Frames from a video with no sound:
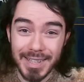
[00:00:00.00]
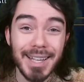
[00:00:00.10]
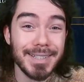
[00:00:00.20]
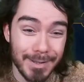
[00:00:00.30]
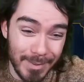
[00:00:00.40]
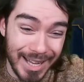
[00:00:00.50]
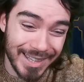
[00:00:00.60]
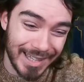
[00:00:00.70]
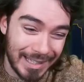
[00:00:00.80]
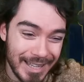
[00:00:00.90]
That's the main
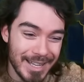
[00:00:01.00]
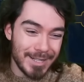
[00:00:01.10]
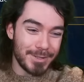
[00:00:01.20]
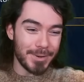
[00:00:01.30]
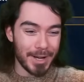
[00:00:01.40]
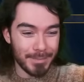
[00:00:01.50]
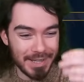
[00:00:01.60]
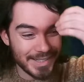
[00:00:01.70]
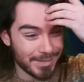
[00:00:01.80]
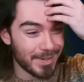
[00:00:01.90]
thing. Do not
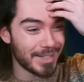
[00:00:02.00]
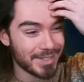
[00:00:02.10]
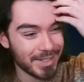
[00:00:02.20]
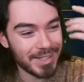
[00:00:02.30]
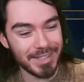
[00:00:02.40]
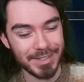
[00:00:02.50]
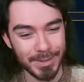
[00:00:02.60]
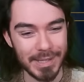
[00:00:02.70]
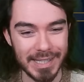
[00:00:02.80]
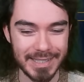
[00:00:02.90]
miss it. Make sure you
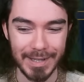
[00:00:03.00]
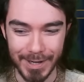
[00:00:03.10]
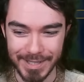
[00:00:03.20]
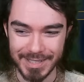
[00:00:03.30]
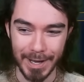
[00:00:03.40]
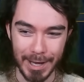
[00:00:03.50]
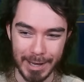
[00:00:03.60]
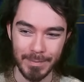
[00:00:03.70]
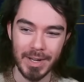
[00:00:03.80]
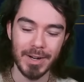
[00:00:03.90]
do this on
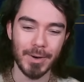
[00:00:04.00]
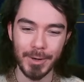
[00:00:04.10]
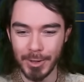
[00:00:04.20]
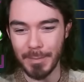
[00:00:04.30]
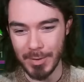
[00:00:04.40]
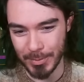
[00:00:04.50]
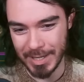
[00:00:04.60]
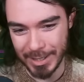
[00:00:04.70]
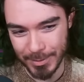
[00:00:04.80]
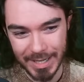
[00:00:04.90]
time or you'll be
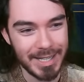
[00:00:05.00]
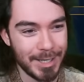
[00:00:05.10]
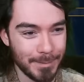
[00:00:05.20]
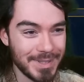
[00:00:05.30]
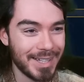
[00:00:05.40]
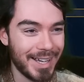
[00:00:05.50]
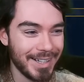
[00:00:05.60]
really, really upset.